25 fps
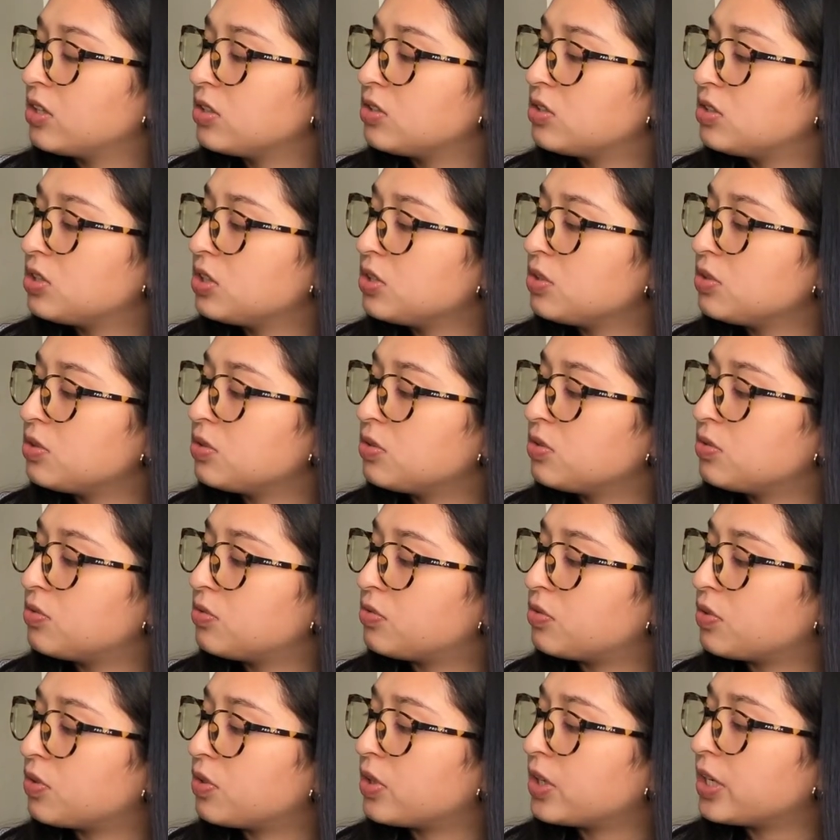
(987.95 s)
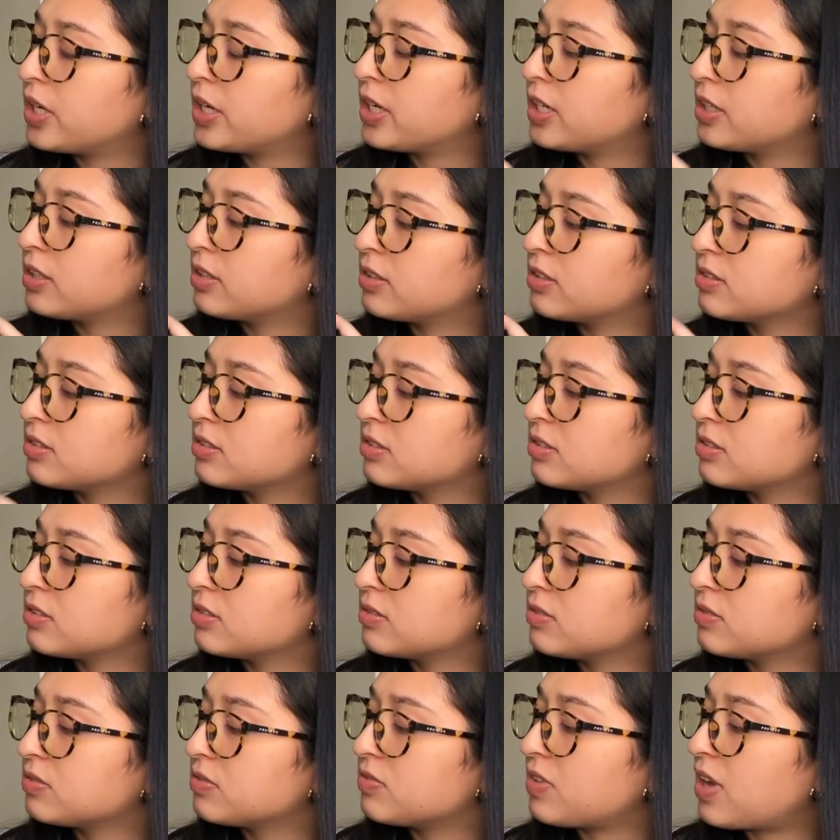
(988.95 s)
2, 4,
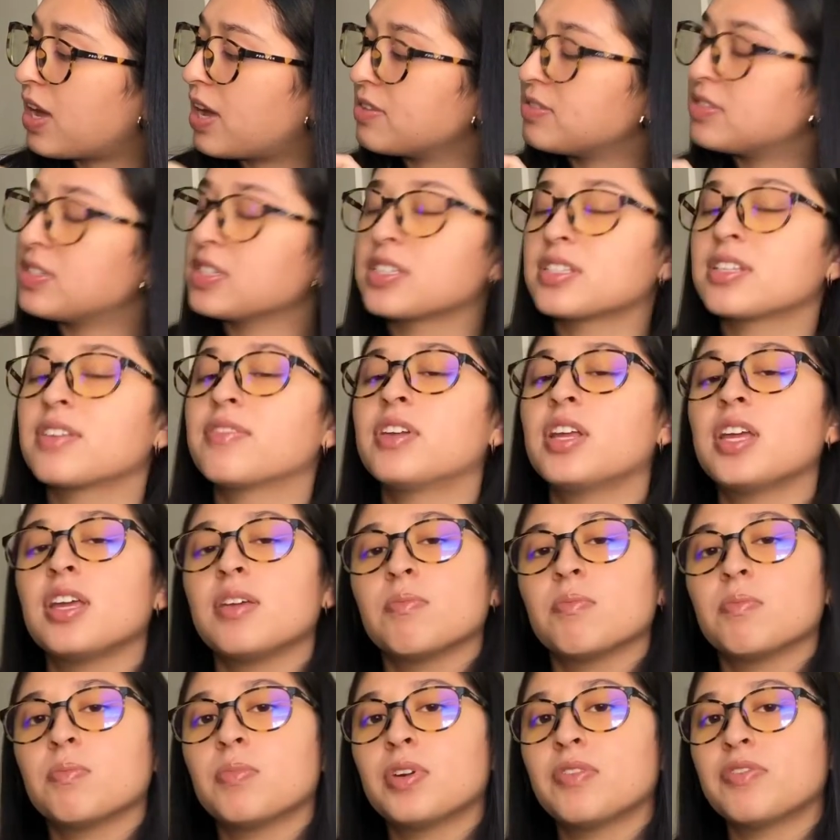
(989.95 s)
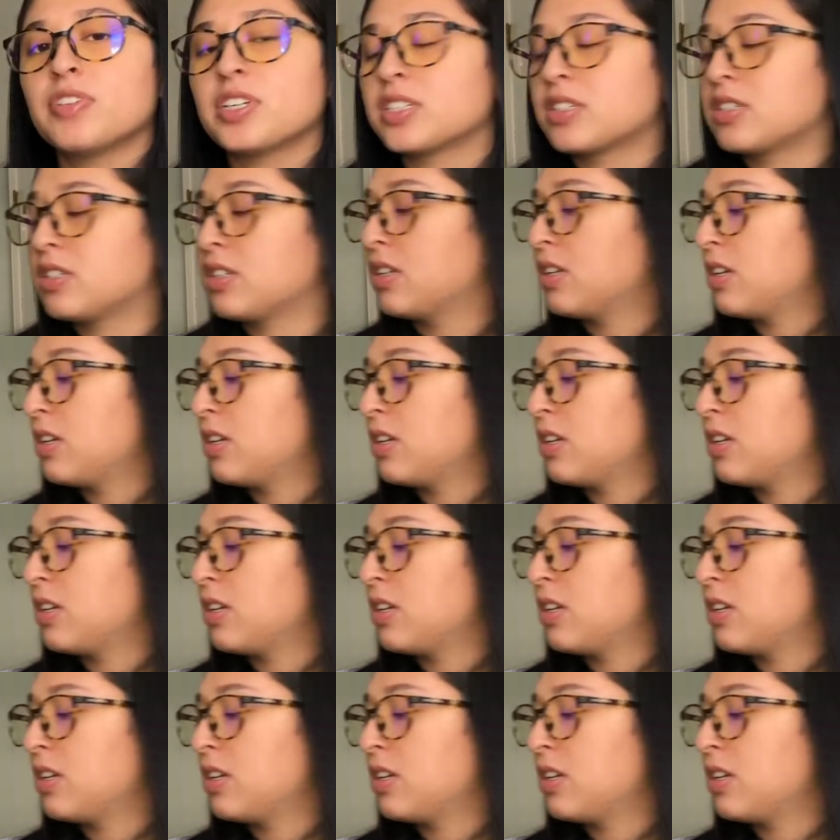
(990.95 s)
5, 6, 7, 8. Perfect.